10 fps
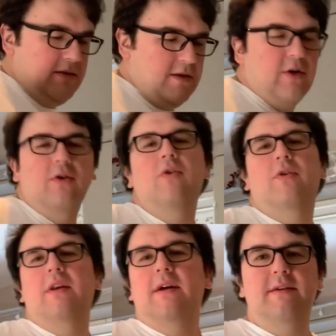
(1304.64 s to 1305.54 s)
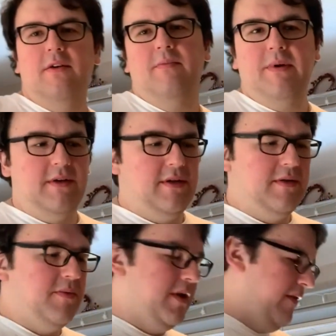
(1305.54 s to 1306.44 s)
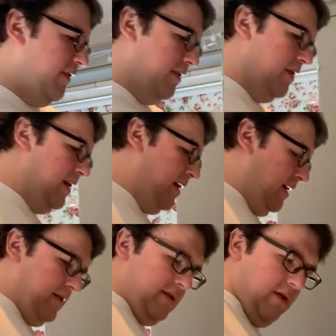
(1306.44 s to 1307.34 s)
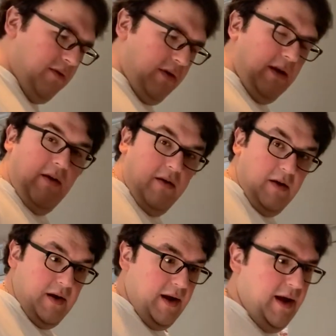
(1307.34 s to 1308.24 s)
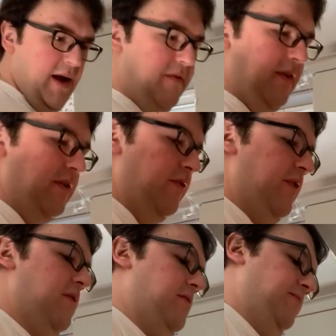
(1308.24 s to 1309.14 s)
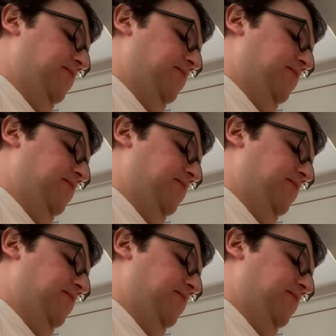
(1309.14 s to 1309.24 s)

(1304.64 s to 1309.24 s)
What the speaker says: could look nicer, but whatever. So now I have a good few